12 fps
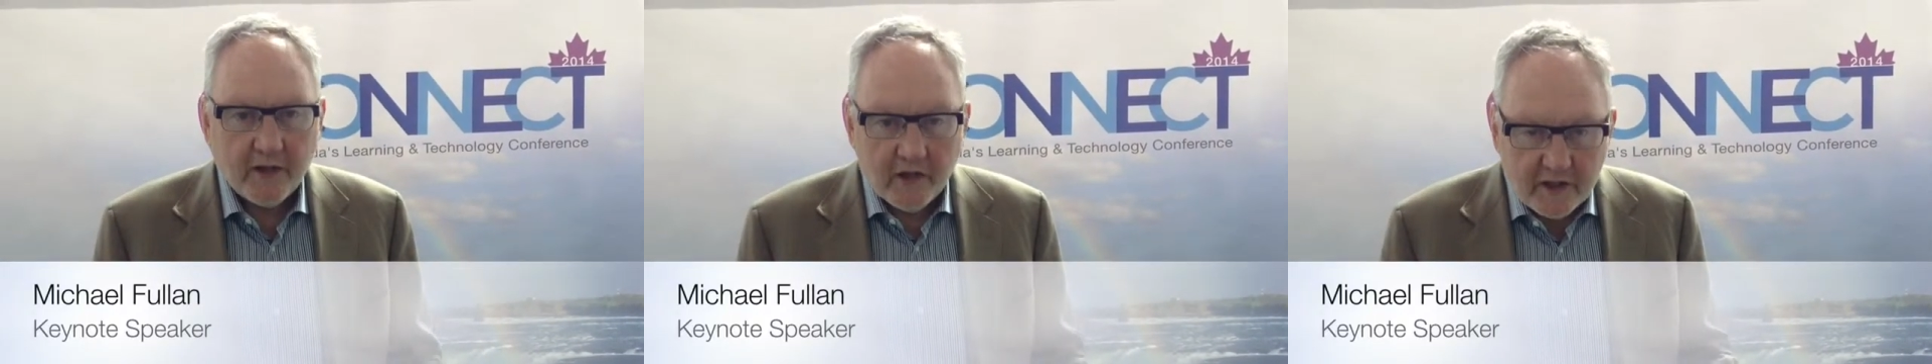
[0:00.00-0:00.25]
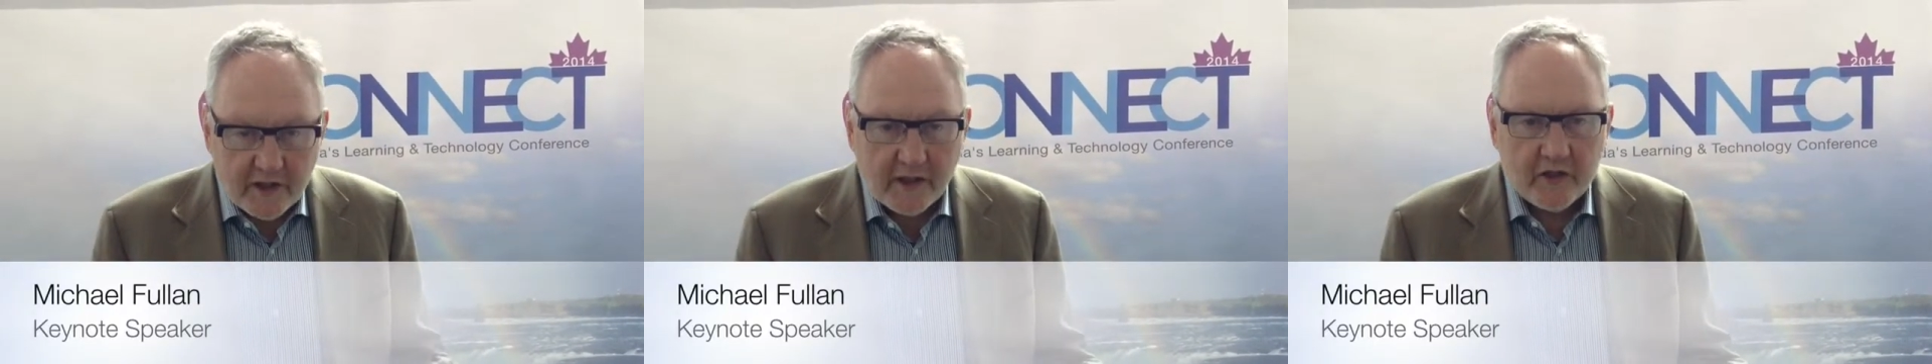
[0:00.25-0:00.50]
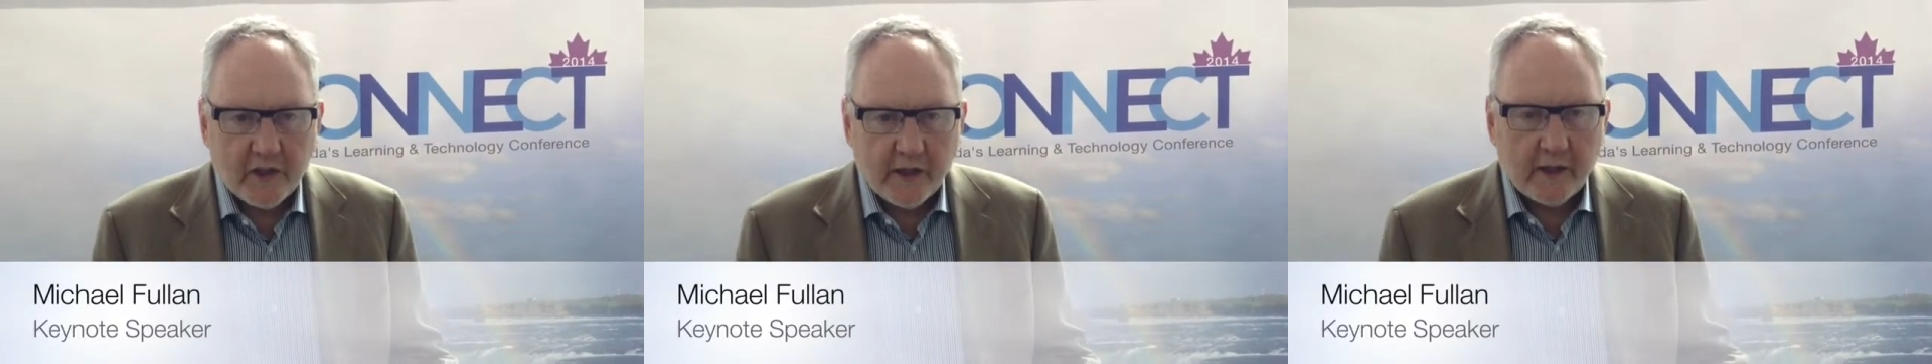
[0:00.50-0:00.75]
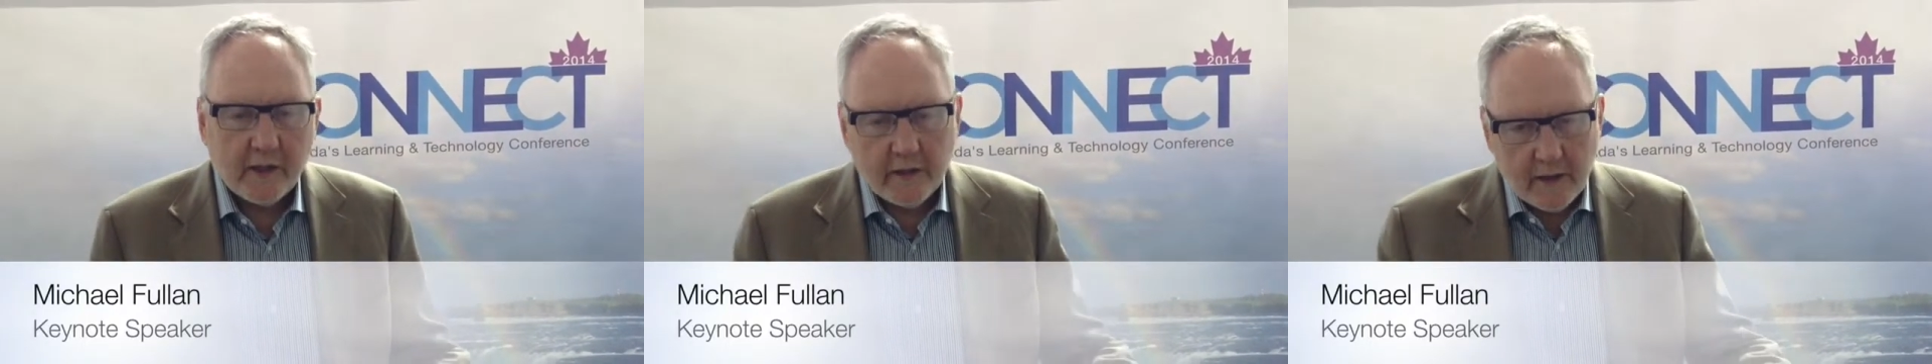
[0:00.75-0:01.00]
good
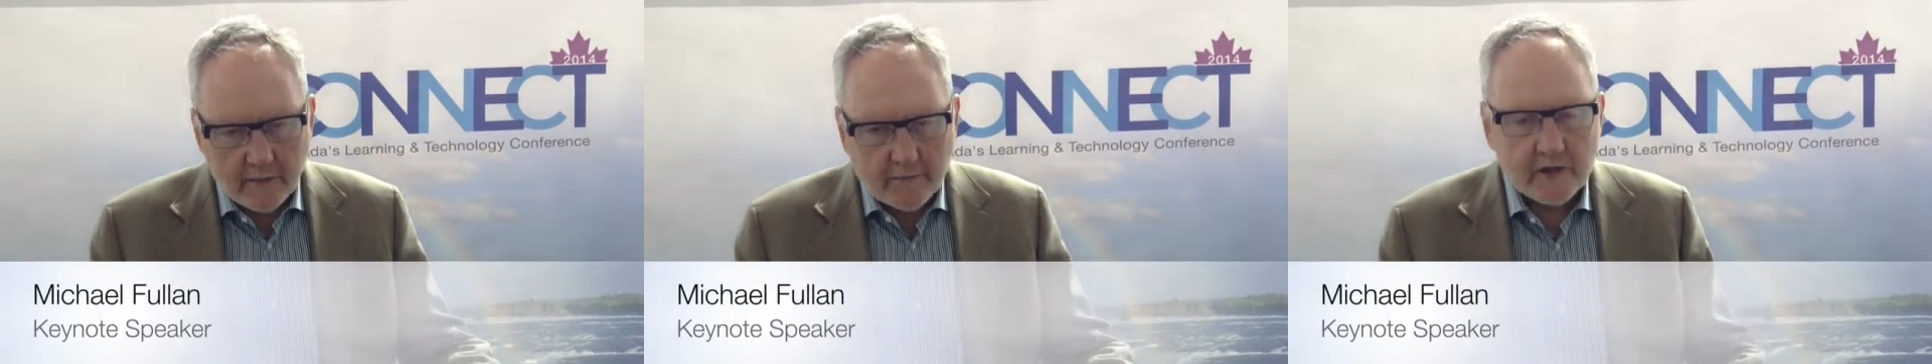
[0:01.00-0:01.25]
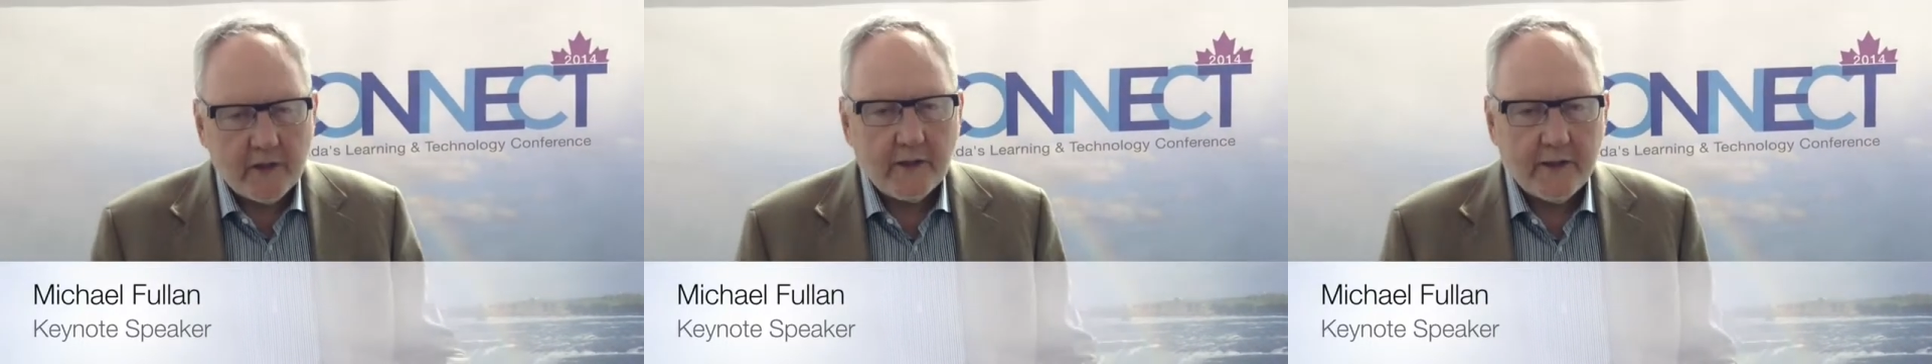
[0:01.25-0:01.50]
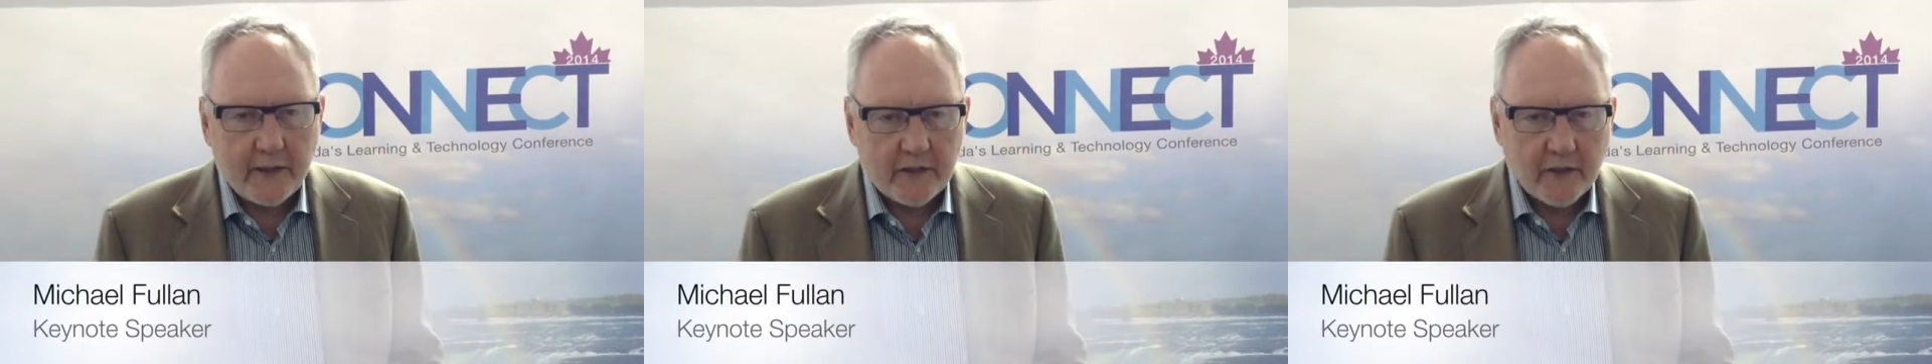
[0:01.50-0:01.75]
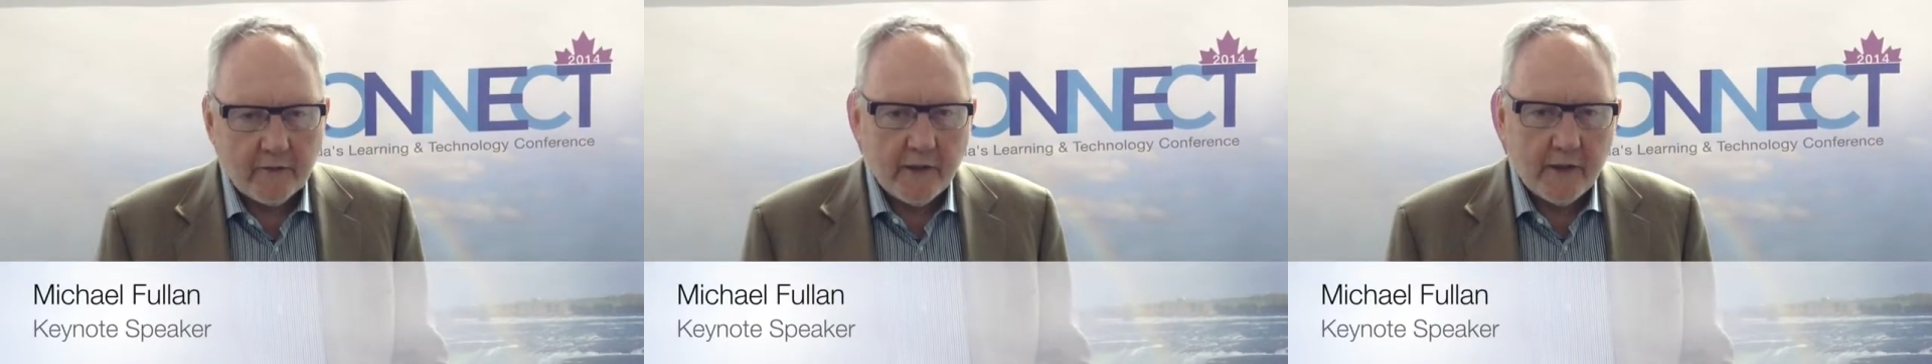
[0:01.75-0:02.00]
teaching and
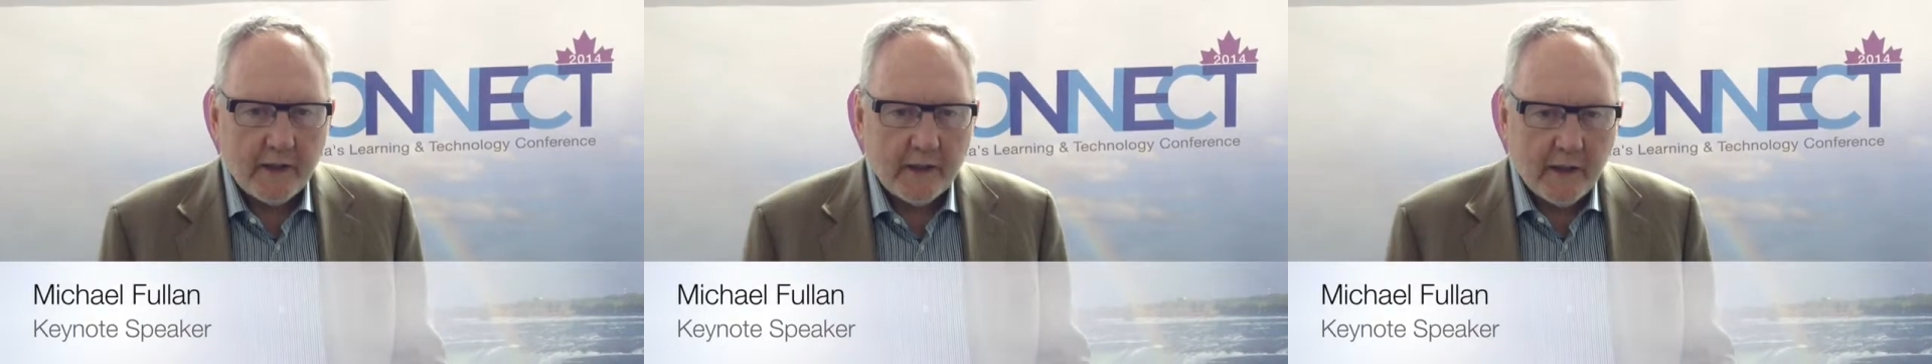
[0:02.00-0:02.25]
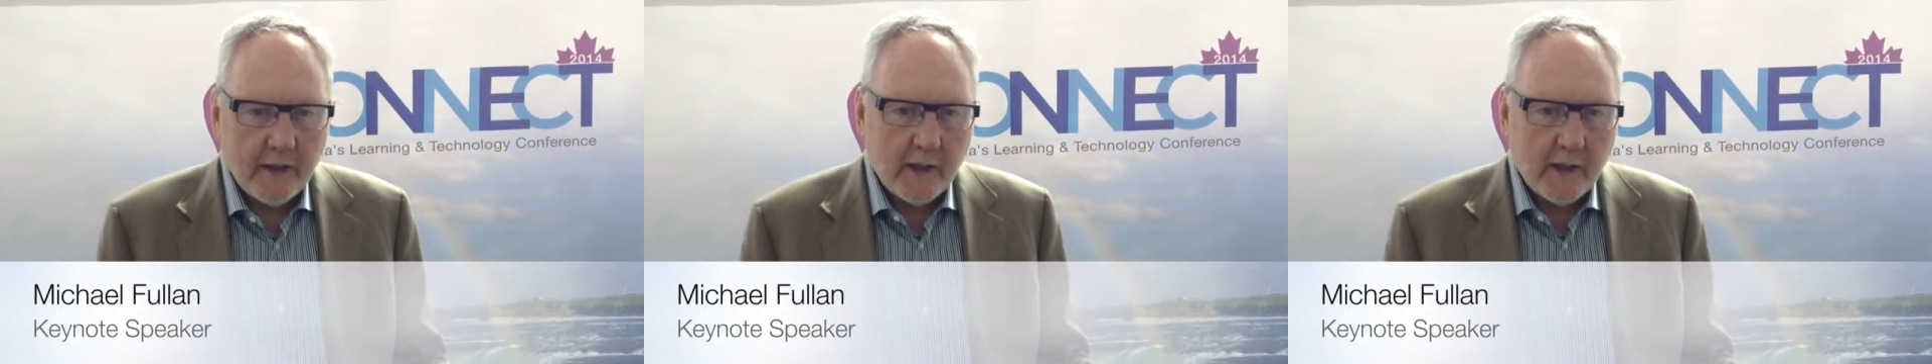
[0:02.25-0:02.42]
facilitation of learning.